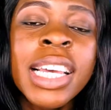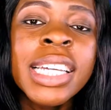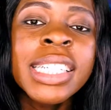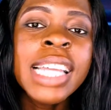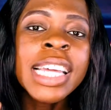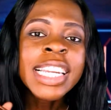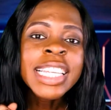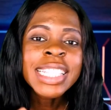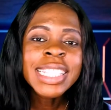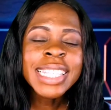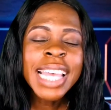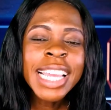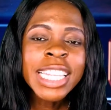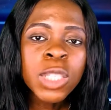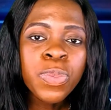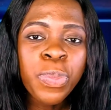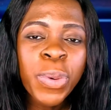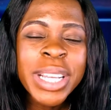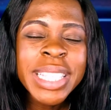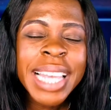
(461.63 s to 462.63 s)
then the
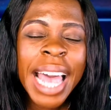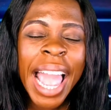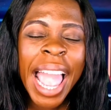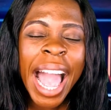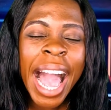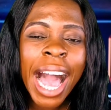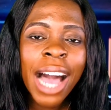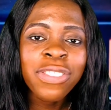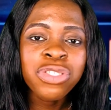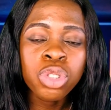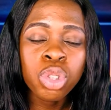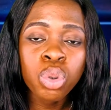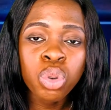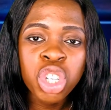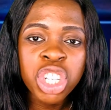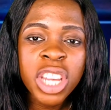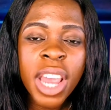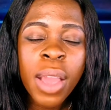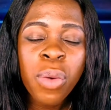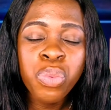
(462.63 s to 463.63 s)
10th point I have to
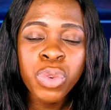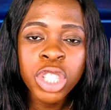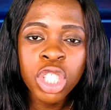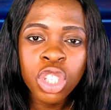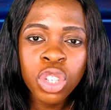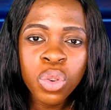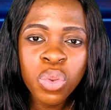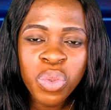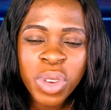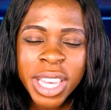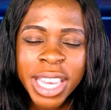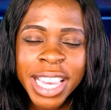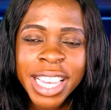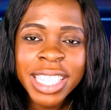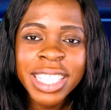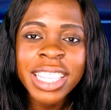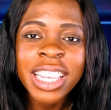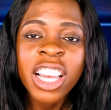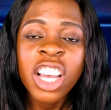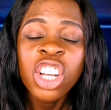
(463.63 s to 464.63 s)
share with you
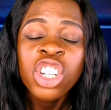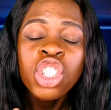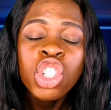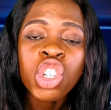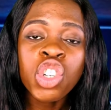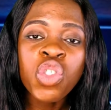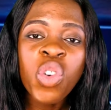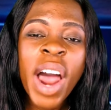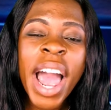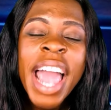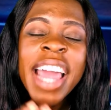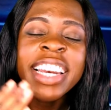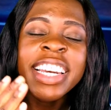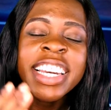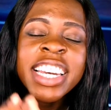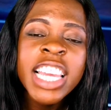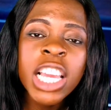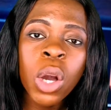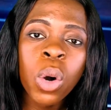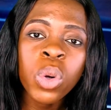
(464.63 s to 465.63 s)
is try
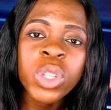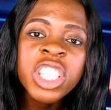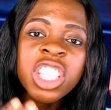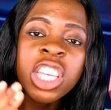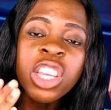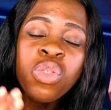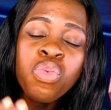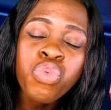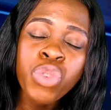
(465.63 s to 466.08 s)
nicotine